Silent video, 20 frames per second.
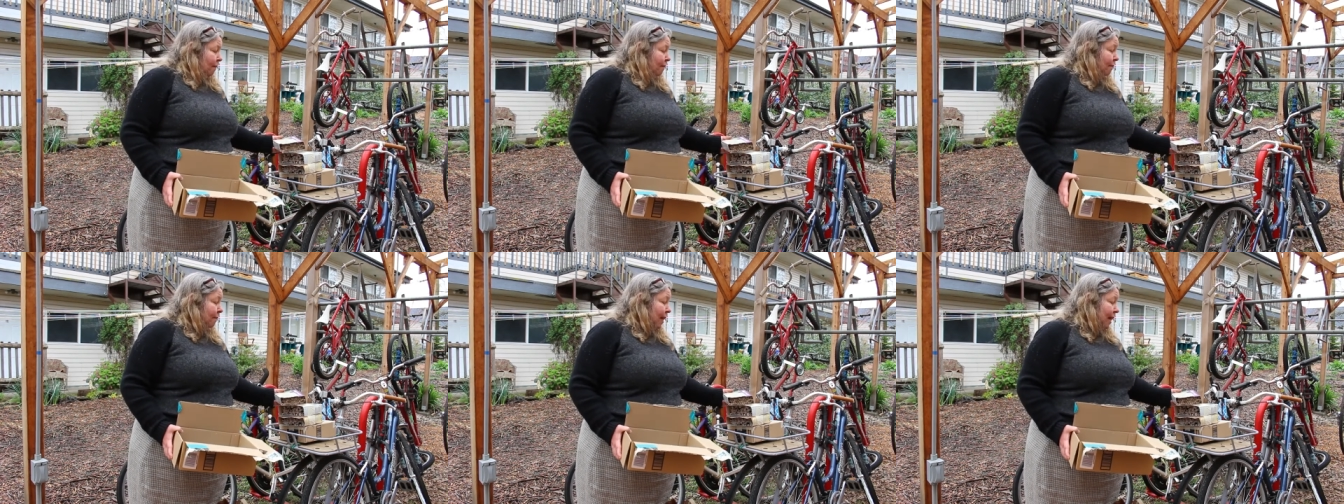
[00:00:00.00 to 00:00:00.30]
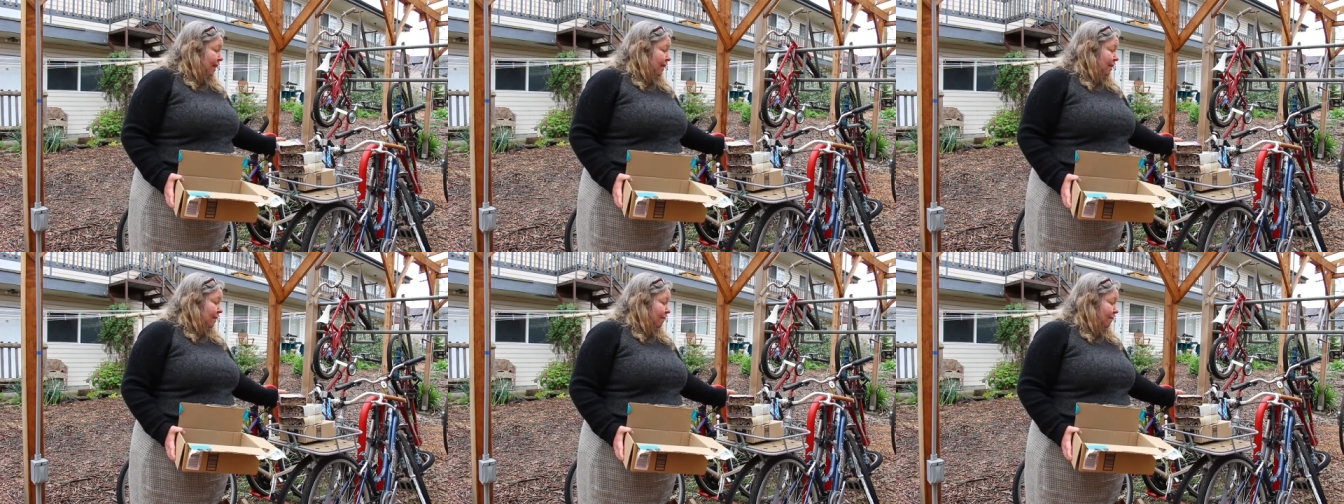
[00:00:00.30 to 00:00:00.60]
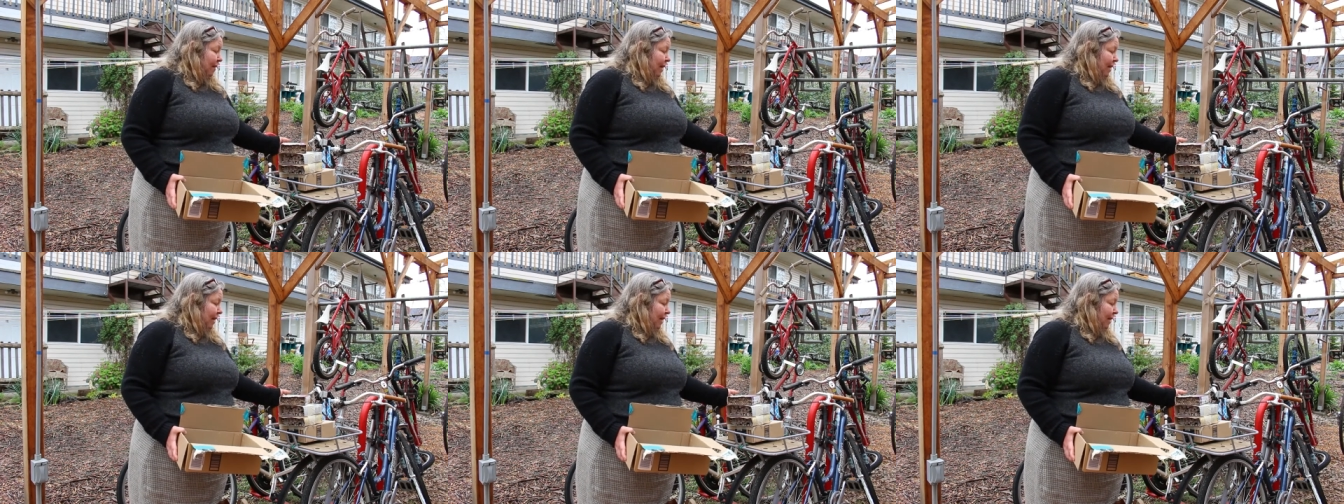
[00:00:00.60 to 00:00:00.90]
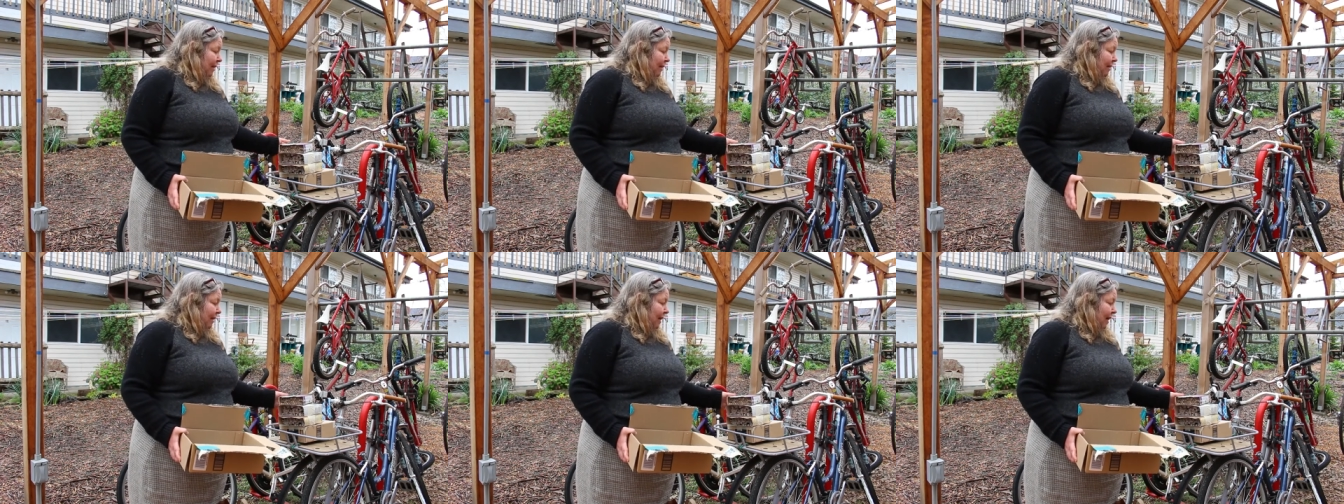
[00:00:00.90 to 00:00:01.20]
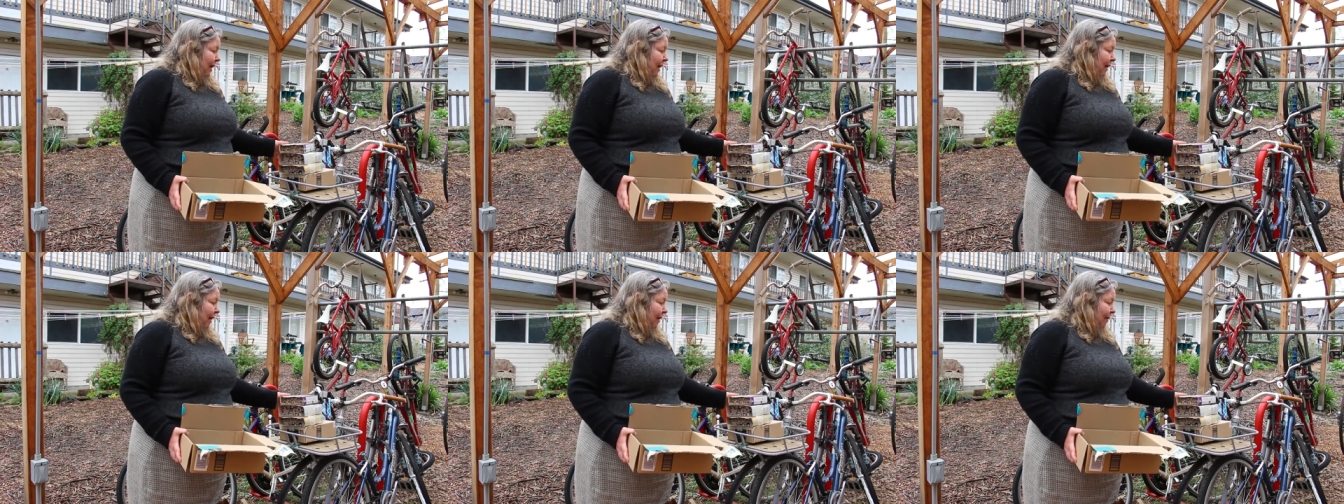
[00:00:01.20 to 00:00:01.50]
mason bees,
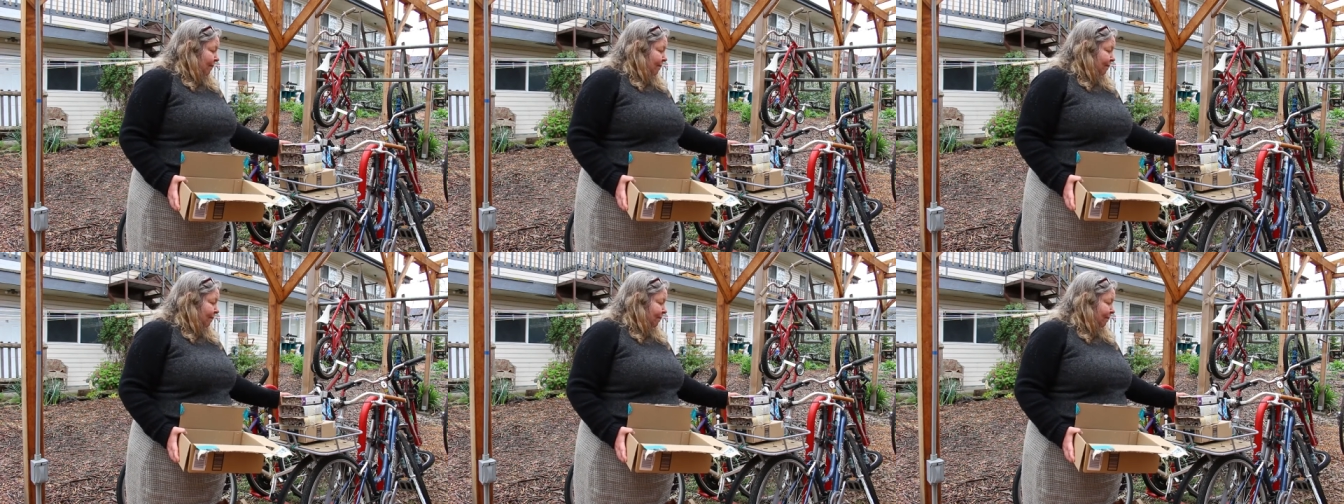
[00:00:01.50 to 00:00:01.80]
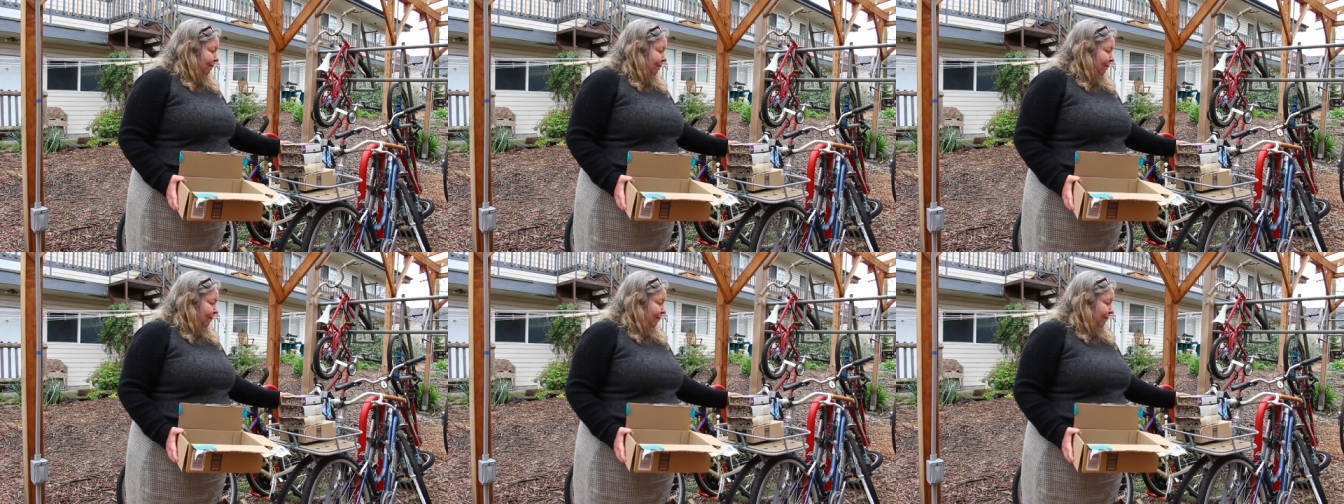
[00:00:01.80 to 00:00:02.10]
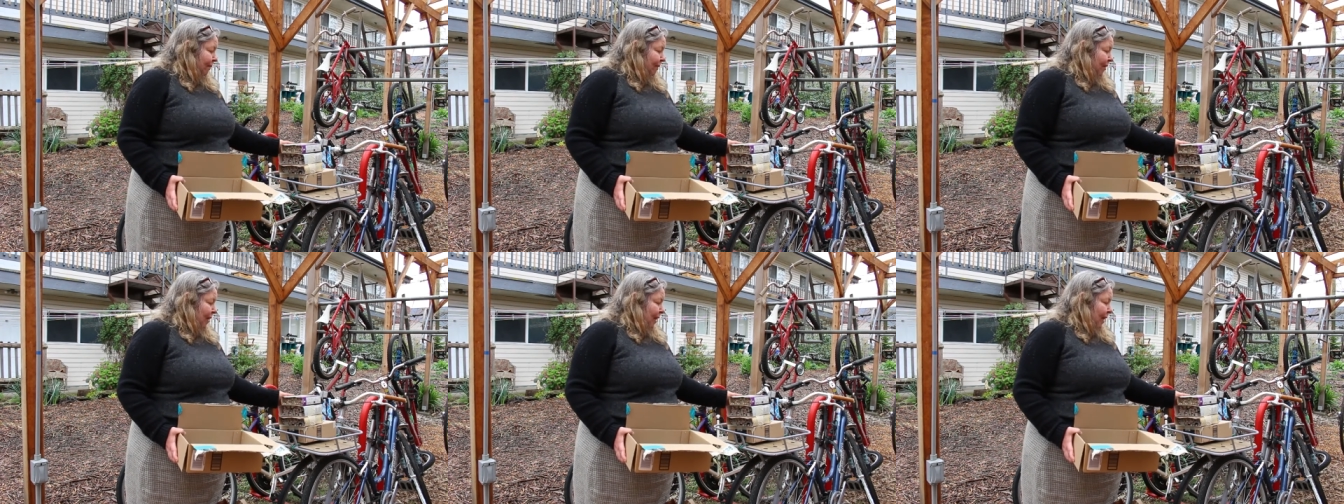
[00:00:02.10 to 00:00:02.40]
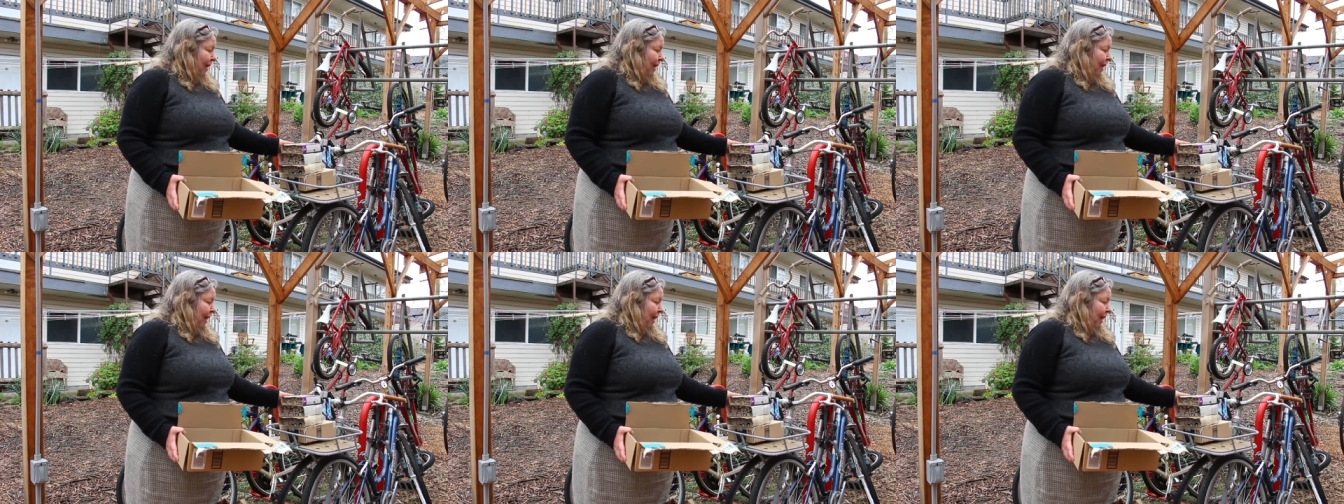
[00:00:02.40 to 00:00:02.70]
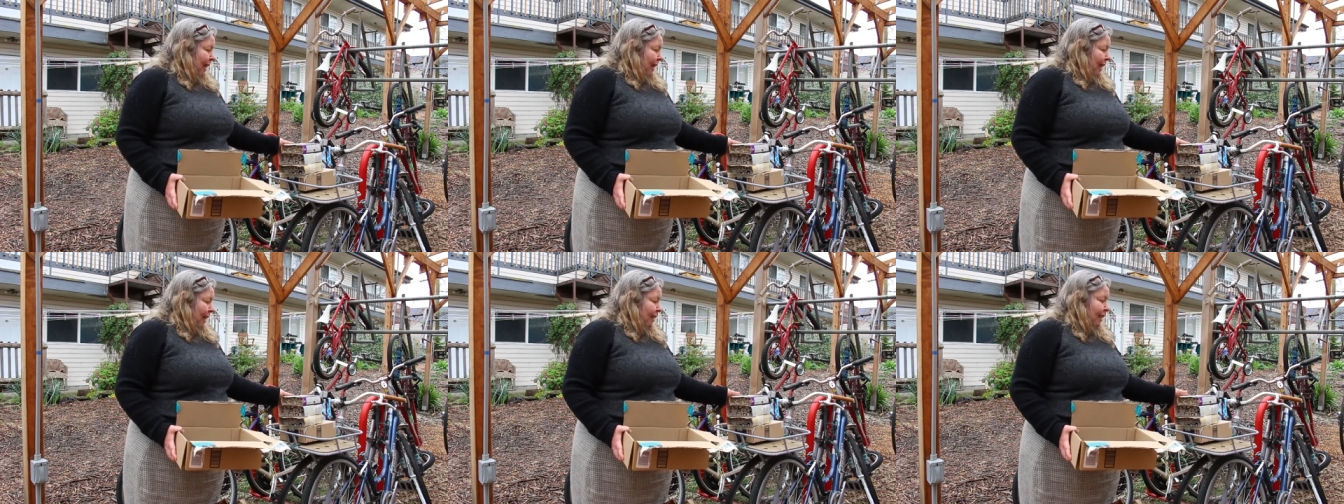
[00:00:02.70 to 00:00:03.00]
um,
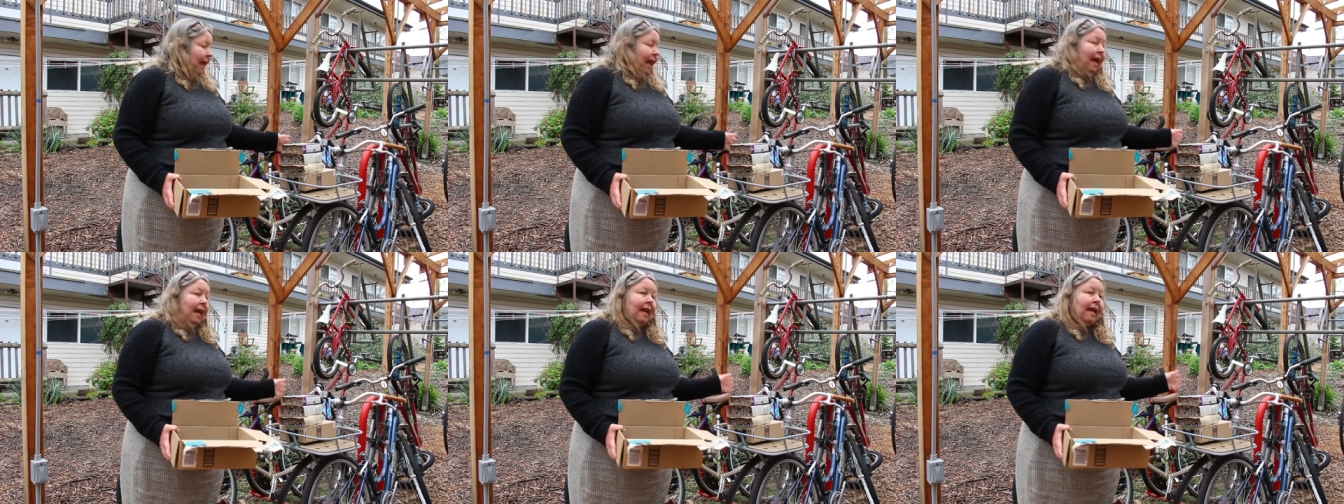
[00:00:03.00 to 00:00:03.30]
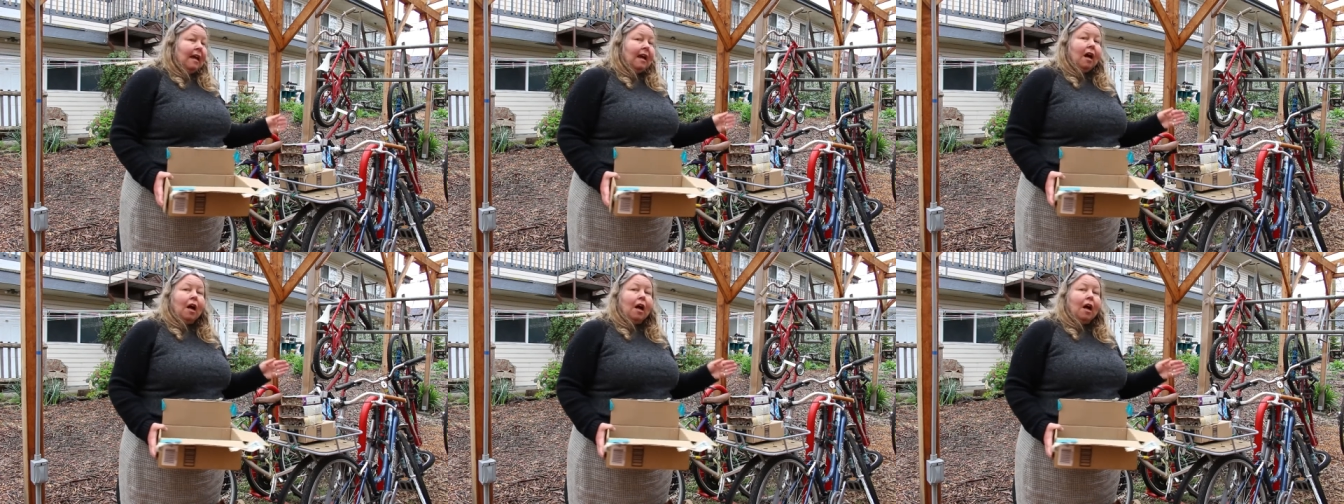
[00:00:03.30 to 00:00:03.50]
they